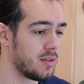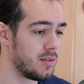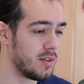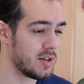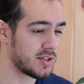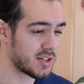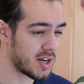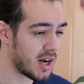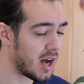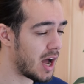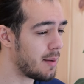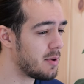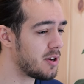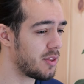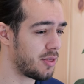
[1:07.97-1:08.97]
This
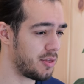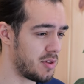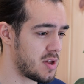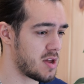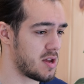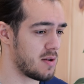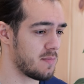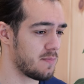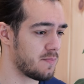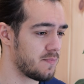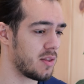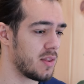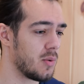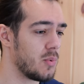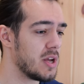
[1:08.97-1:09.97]
common theme
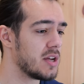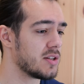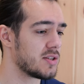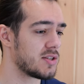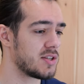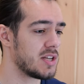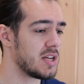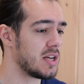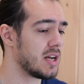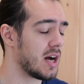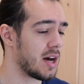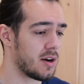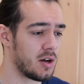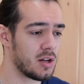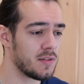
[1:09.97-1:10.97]
that we can see
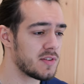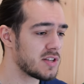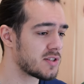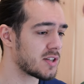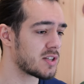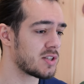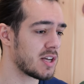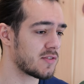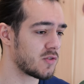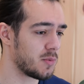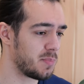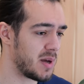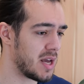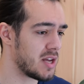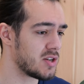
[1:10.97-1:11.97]
on all of these
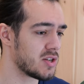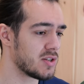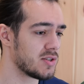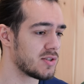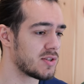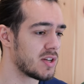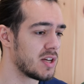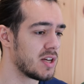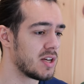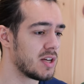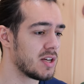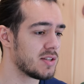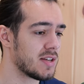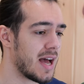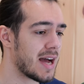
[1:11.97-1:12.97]
successful pages
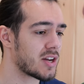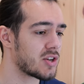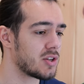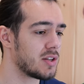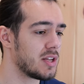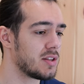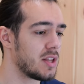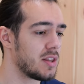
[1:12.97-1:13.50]
is actually